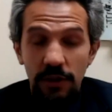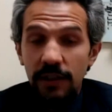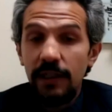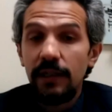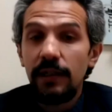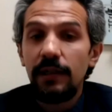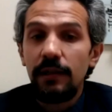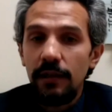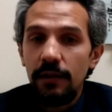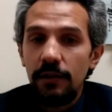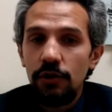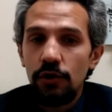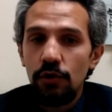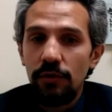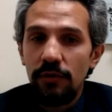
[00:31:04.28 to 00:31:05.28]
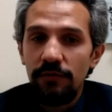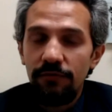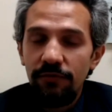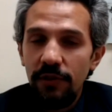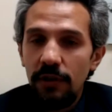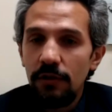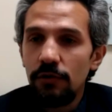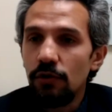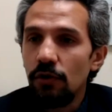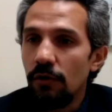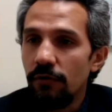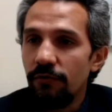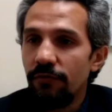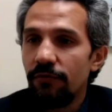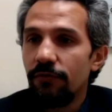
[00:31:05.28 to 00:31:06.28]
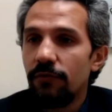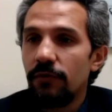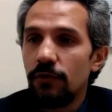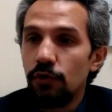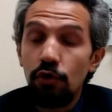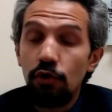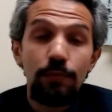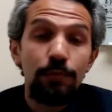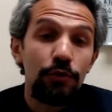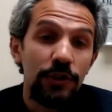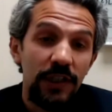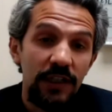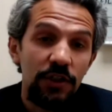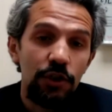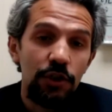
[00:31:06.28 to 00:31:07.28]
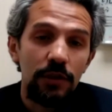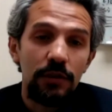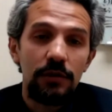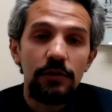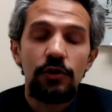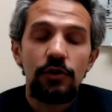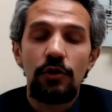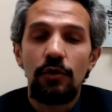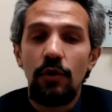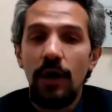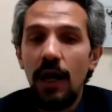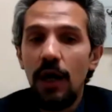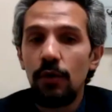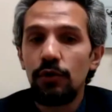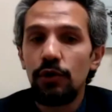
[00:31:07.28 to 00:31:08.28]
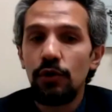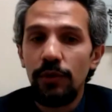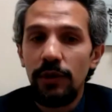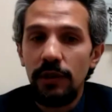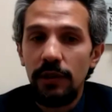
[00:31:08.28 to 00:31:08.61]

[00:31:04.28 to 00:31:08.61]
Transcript: getting into the field of neuroprotection. So how do